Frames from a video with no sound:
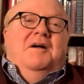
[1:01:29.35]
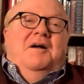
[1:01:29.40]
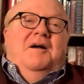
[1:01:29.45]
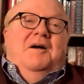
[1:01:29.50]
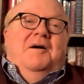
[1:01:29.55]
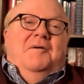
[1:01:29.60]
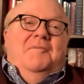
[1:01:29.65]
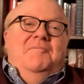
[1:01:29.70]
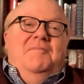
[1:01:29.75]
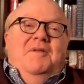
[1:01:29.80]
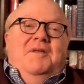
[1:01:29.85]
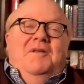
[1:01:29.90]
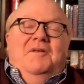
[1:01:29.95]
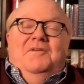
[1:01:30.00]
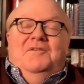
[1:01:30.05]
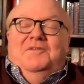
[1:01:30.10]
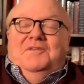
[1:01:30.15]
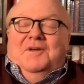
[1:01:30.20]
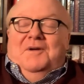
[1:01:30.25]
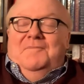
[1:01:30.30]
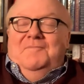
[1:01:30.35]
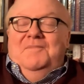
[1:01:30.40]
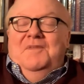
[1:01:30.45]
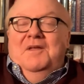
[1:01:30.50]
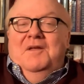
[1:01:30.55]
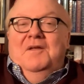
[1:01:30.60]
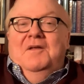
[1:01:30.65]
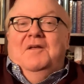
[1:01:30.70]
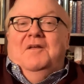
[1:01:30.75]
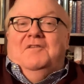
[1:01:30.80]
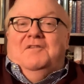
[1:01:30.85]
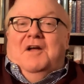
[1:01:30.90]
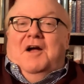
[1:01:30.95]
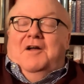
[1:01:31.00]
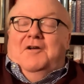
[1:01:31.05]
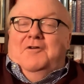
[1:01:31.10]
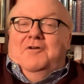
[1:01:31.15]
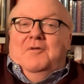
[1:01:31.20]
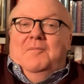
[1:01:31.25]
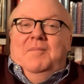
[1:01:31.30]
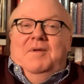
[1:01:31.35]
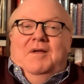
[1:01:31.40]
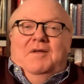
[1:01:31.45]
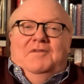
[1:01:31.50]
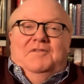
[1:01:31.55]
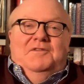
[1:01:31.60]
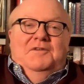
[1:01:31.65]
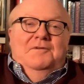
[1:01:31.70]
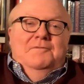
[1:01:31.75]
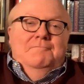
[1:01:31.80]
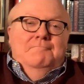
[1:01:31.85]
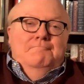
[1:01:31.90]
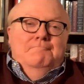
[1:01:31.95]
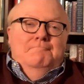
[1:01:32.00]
uh, is uh, is harder to miss.